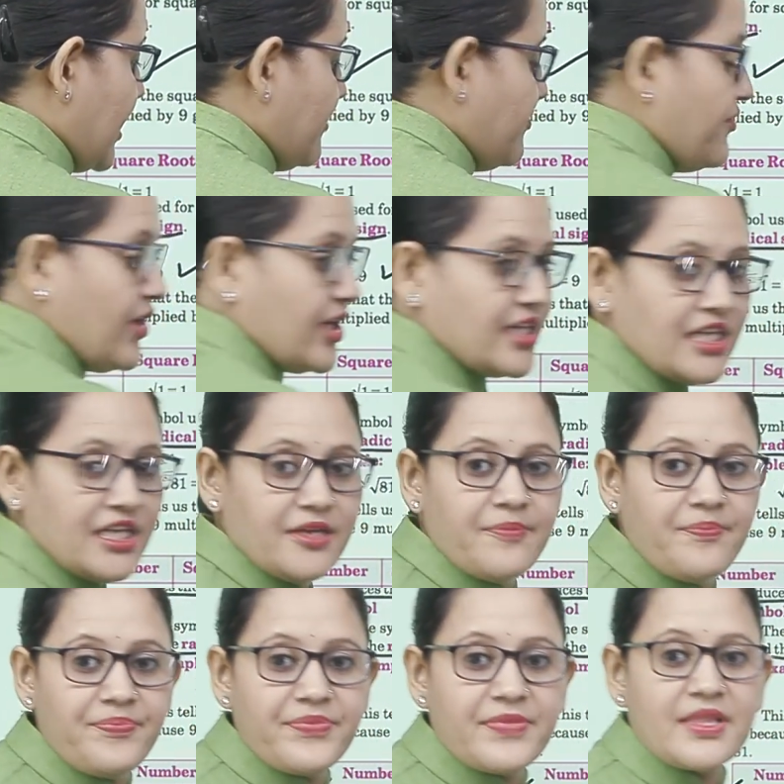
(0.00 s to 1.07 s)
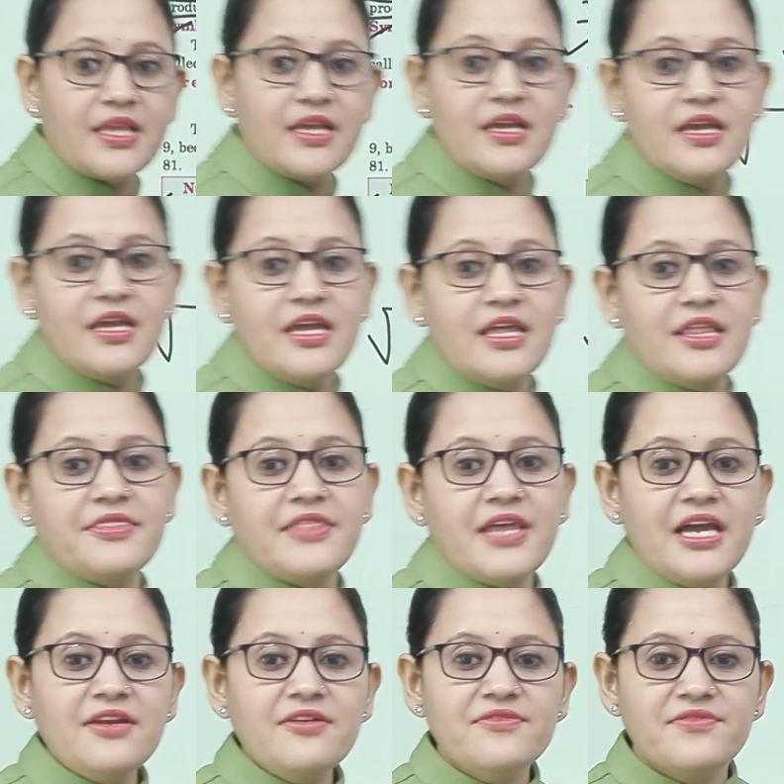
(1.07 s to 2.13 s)
get 40.
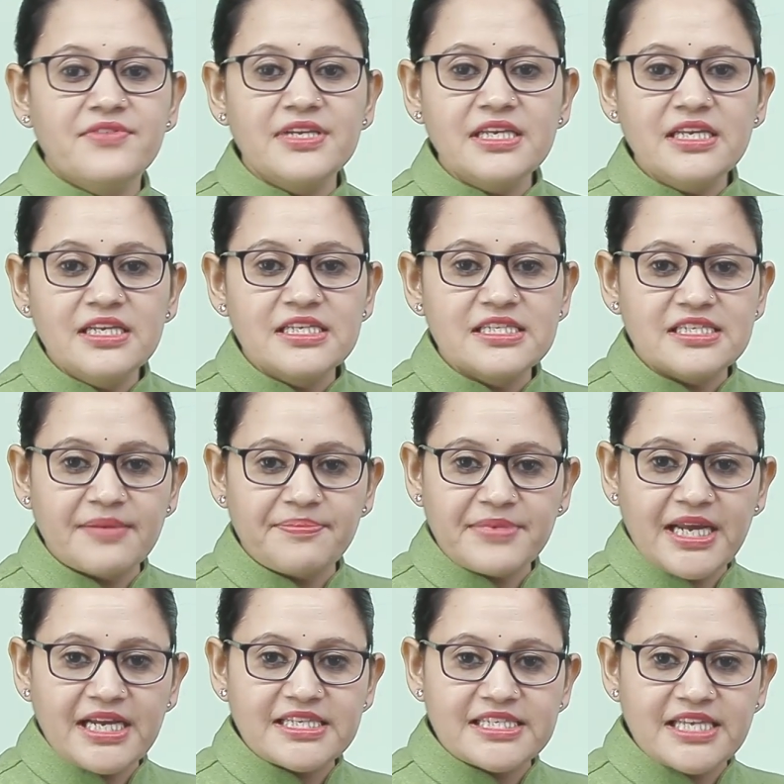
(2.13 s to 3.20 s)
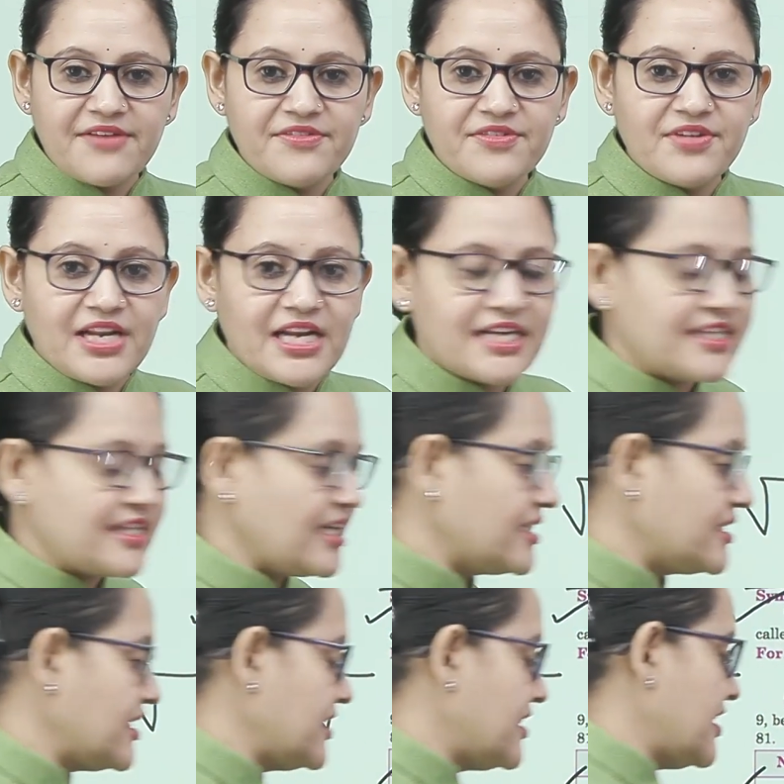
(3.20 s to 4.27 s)
Then we will subtract 7, we will get
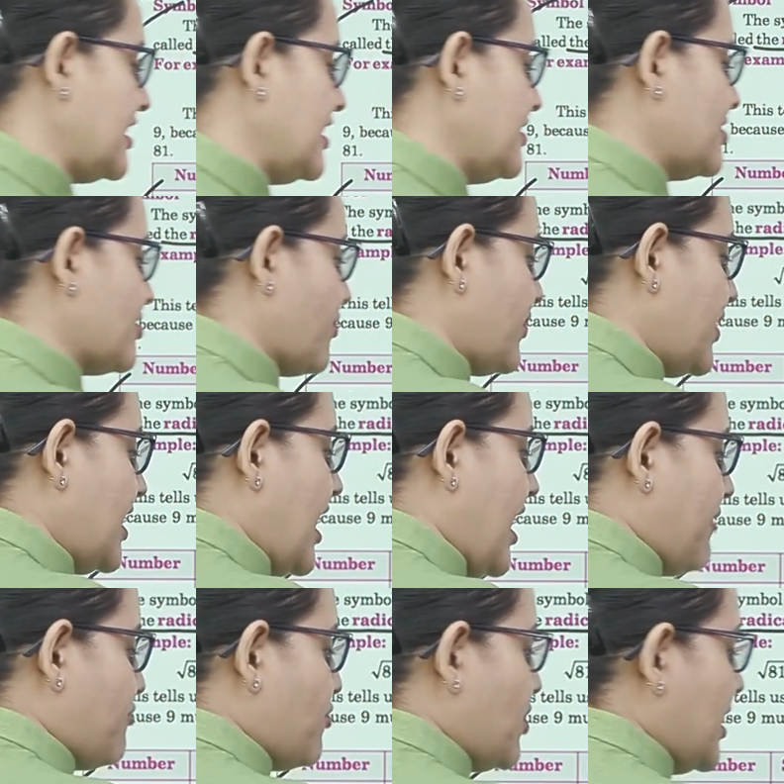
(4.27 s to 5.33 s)
33. So, we have to